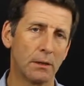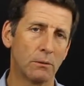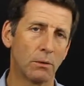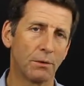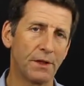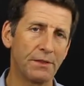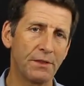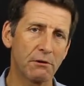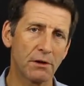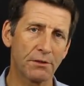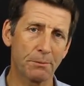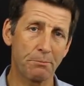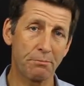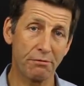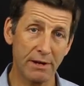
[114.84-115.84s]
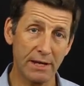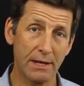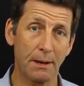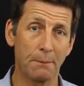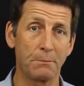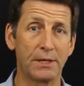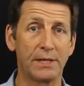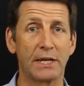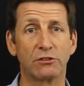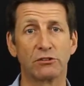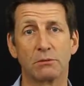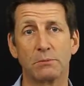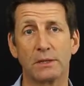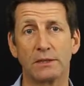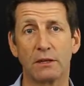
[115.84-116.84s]
Well, then there are the
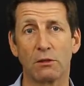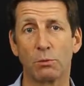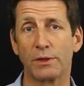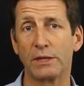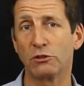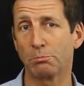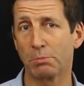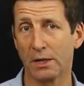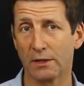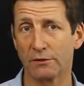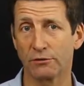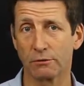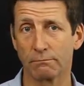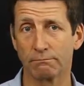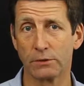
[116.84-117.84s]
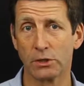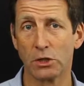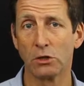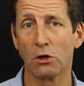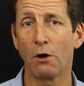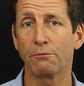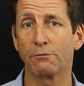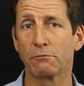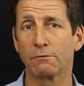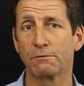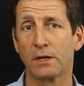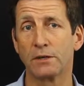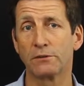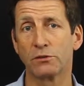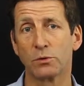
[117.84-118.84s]
pre-mediation meetings with each person, often
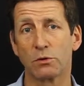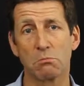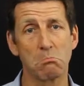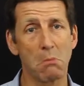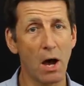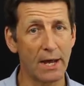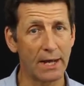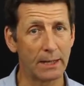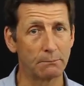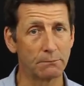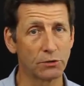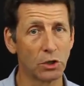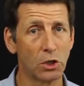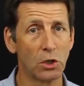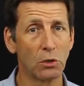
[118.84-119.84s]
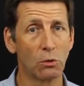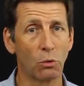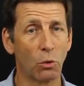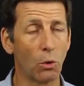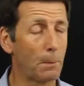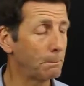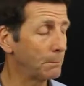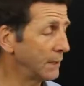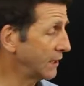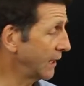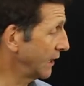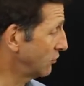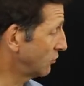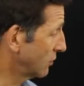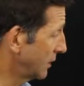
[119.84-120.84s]
referred to as MIAMs, or
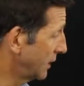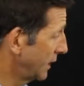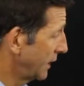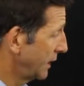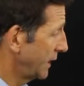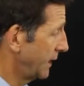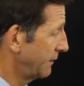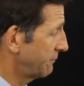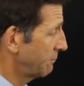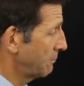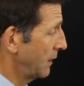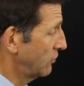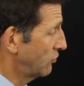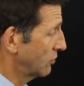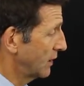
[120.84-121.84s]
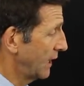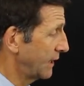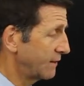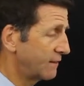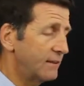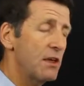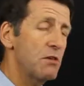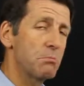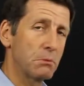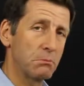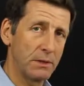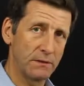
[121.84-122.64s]
mediation, information and assessment